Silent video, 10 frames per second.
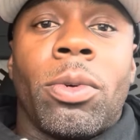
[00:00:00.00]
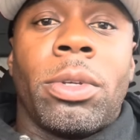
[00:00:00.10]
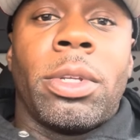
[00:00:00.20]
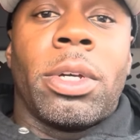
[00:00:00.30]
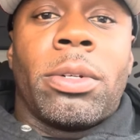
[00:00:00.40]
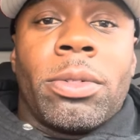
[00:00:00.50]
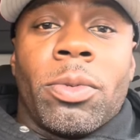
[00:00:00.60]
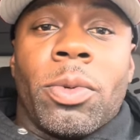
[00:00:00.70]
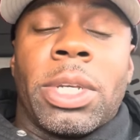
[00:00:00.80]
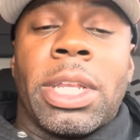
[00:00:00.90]
you know,
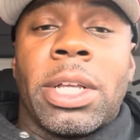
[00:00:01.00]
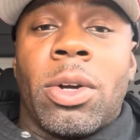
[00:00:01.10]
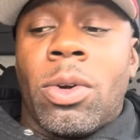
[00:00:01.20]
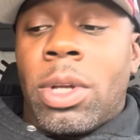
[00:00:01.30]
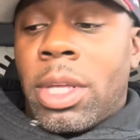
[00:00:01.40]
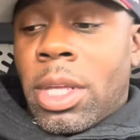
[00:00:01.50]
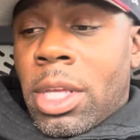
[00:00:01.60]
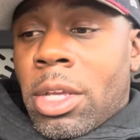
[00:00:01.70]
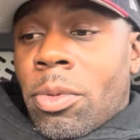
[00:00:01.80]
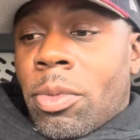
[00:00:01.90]
we'll get it going.
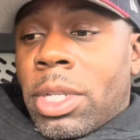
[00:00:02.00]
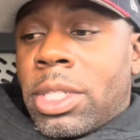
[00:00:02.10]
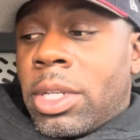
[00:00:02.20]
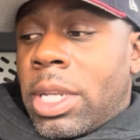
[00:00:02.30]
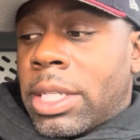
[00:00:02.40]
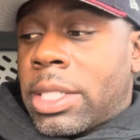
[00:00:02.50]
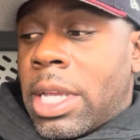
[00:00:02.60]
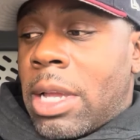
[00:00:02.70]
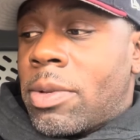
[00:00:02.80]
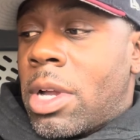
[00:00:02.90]
But until next
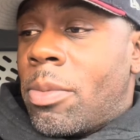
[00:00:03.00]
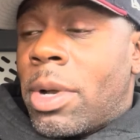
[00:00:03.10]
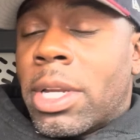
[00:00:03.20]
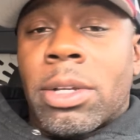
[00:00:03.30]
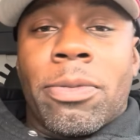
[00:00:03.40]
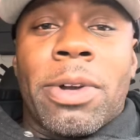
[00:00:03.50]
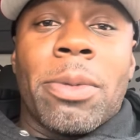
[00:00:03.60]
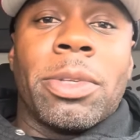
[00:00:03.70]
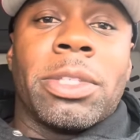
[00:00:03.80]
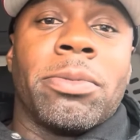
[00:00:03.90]
time, y'all, I'm about to go
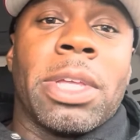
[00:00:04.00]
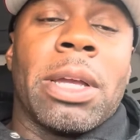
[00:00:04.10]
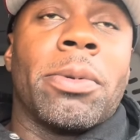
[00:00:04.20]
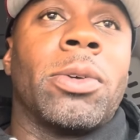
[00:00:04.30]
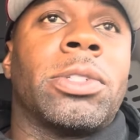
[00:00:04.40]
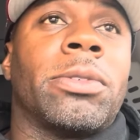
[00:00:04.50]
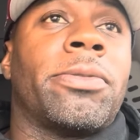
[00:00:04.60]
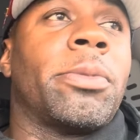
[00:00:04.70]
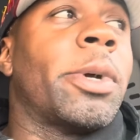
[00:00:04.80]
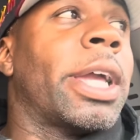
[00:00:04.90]
find me some damn lotion
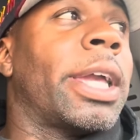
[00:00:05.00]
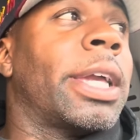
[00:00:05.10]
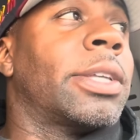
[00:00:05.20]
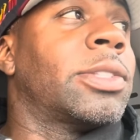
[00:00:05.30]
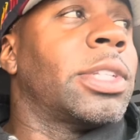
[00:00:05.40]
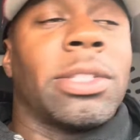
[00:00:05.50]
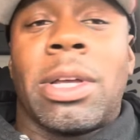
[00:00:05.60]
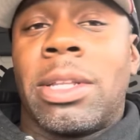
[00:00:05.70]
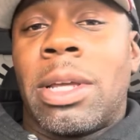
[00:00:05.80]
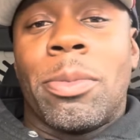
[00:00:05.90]
for my hands.
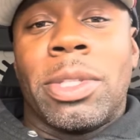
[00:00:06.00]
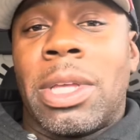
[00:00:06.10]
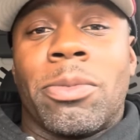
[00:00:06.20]
I'm